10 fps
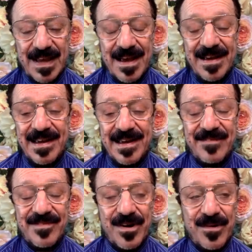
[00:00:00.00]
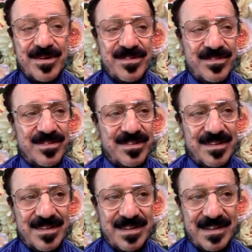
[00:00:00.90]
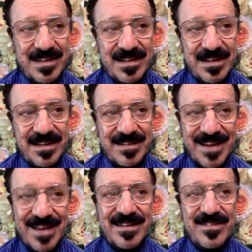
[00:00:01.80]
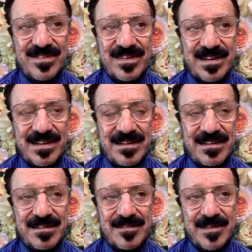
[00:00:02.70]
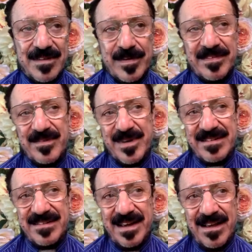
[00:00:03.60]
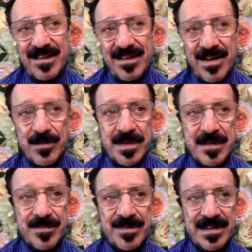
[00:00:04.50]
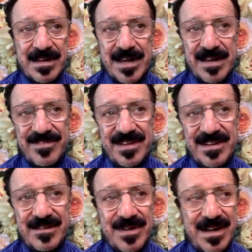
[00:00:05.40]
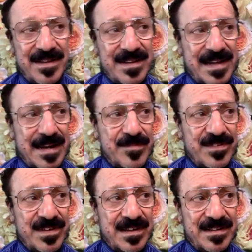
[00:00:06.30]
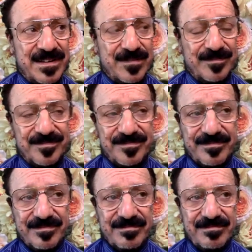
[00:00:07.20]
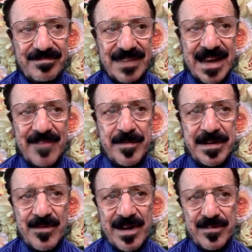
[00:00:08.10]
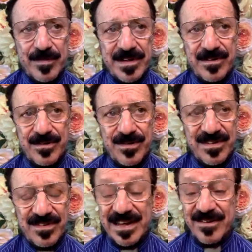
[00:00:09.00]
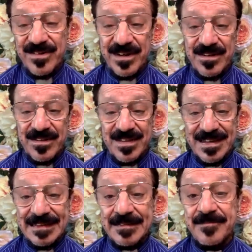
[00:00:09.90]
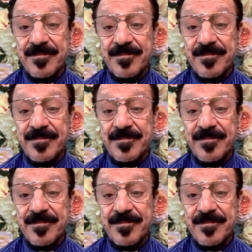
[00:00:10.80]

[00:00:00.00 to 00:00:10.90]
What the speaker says: I have noticed the tendency, especially when I tell other people that I'm not feeling well and that I'm sick, is everybody wants me to do this, that, or the other thing.